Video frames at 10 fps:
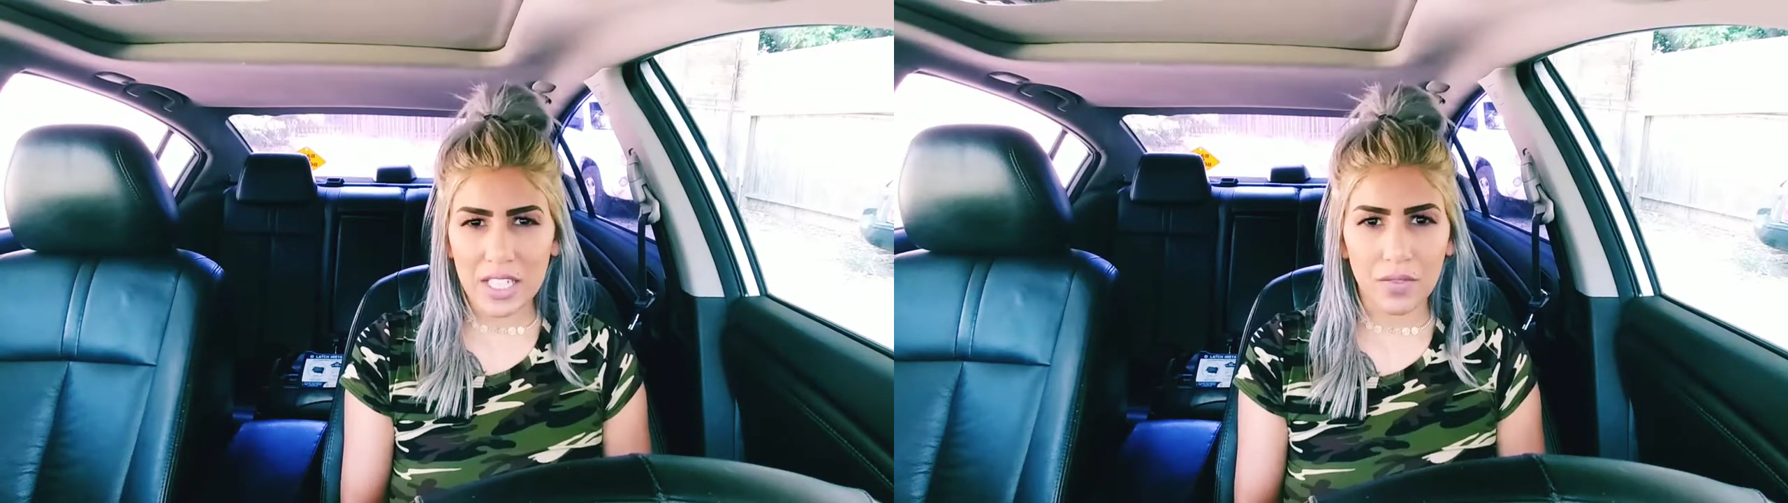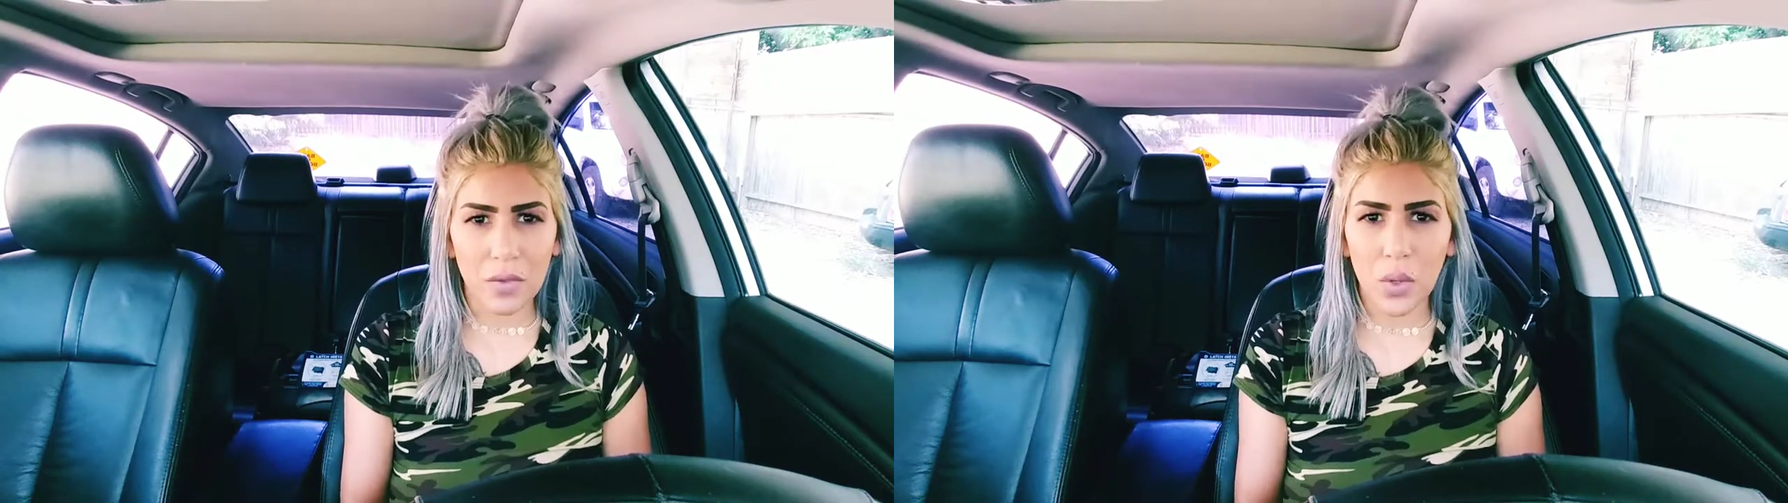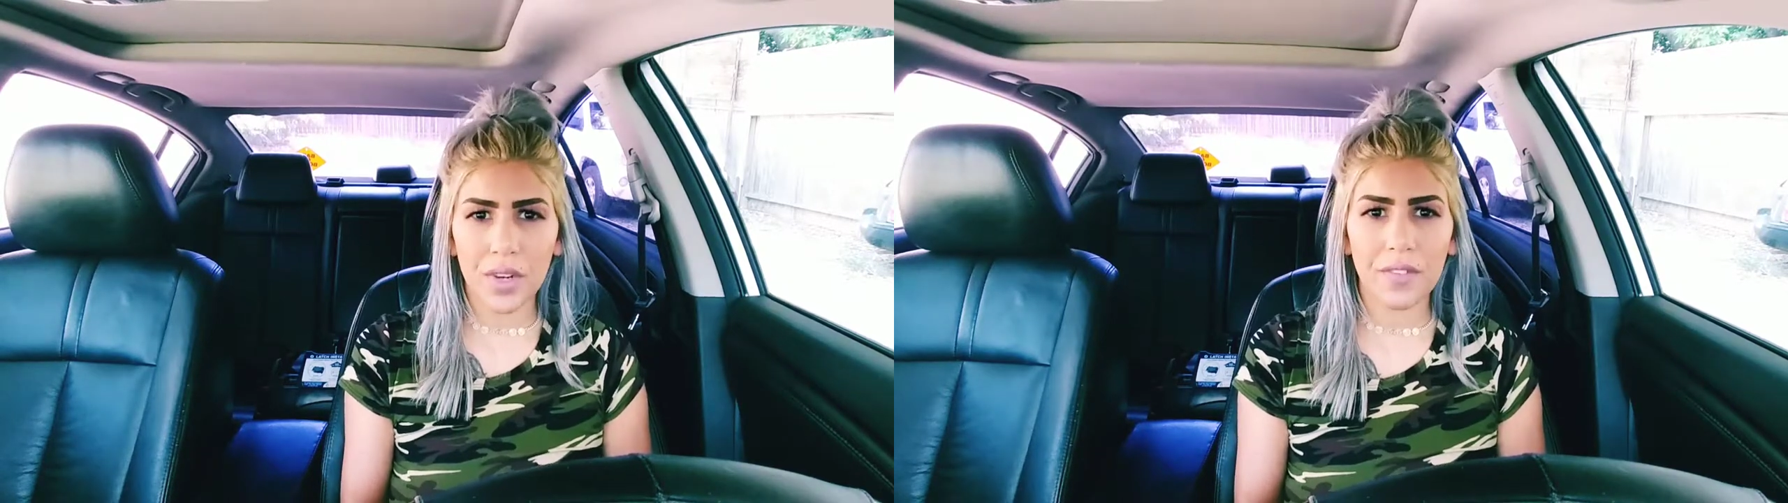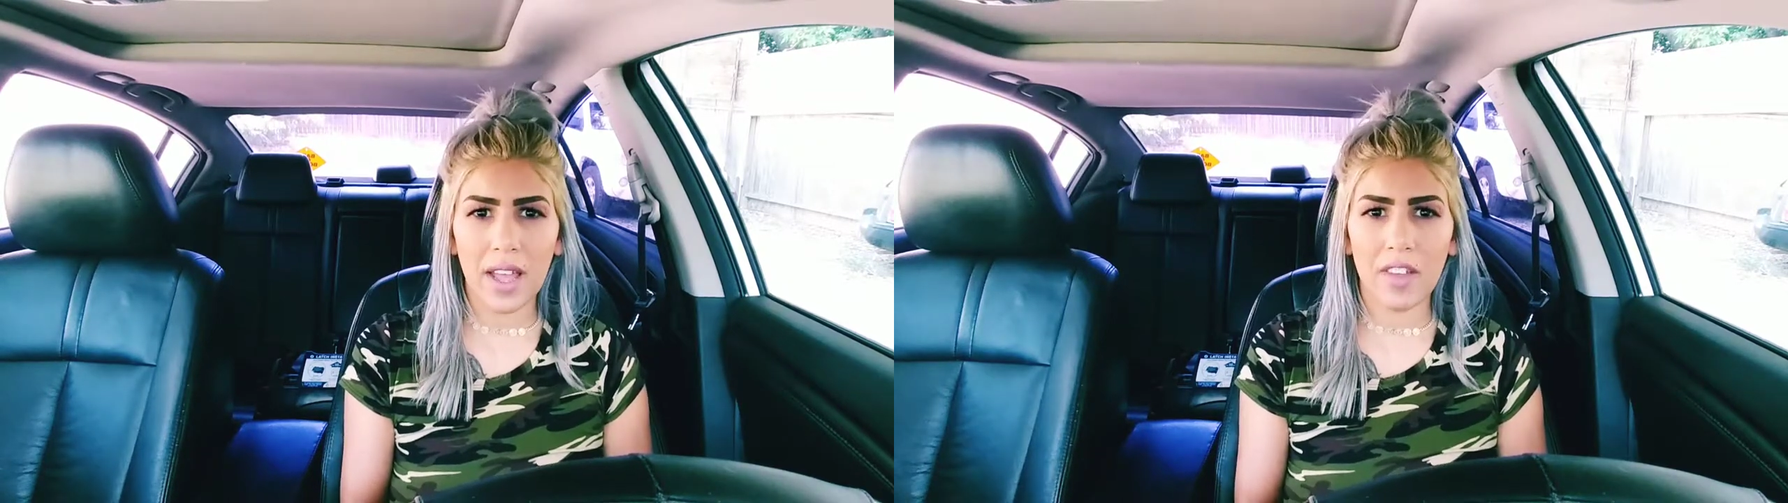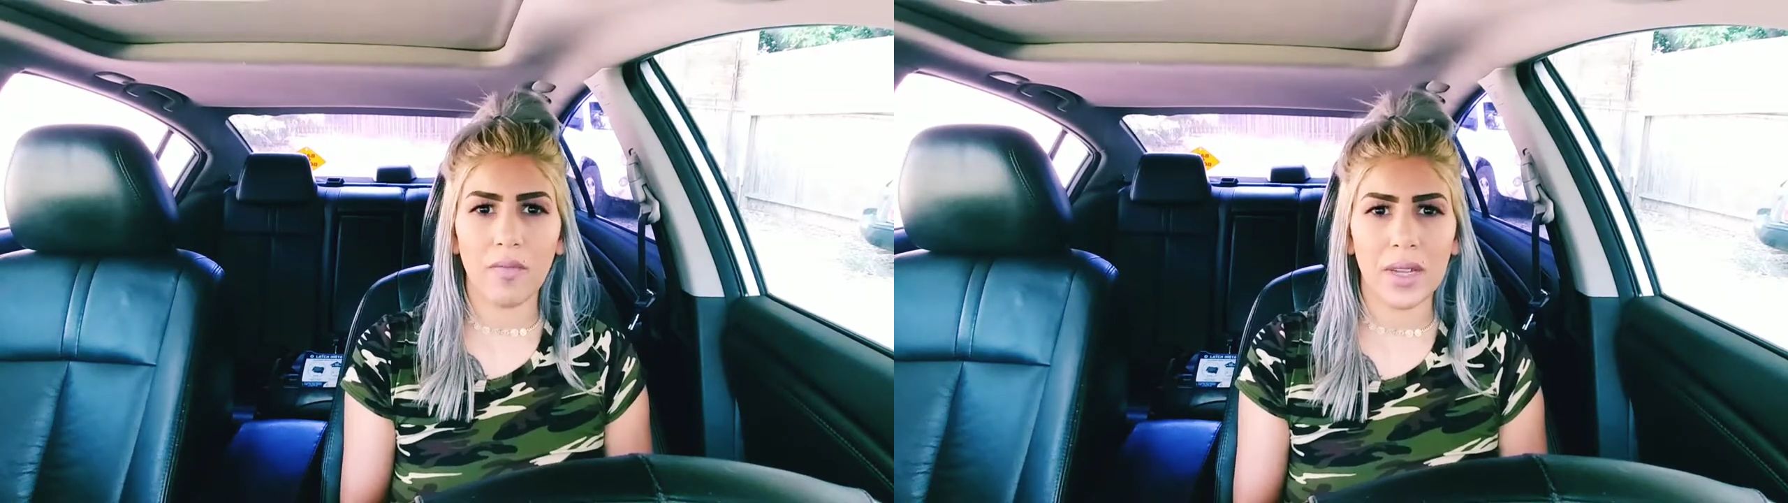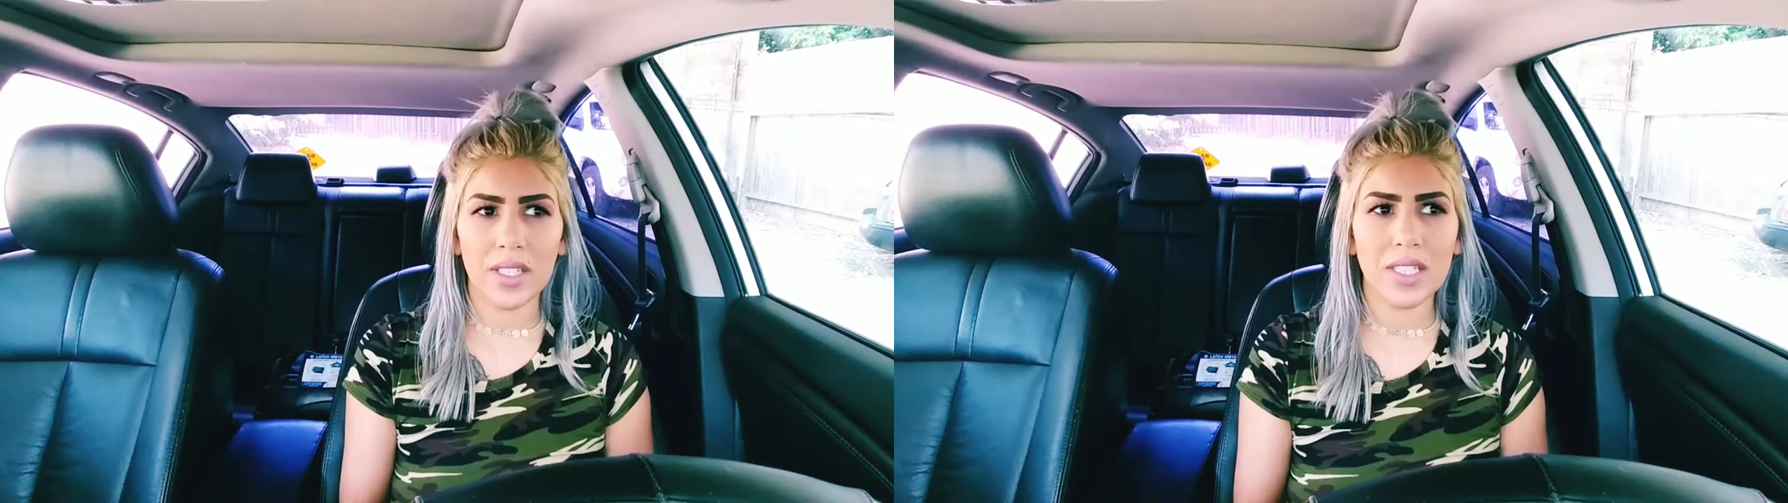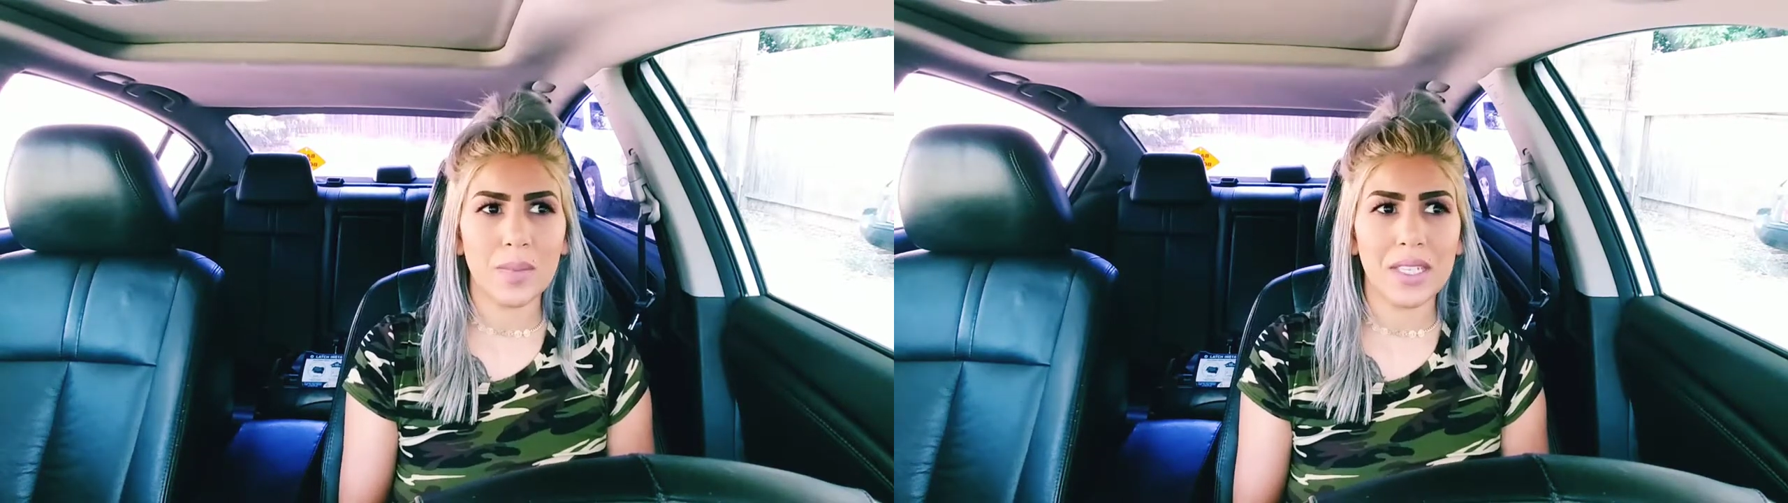like 4 or 5 months,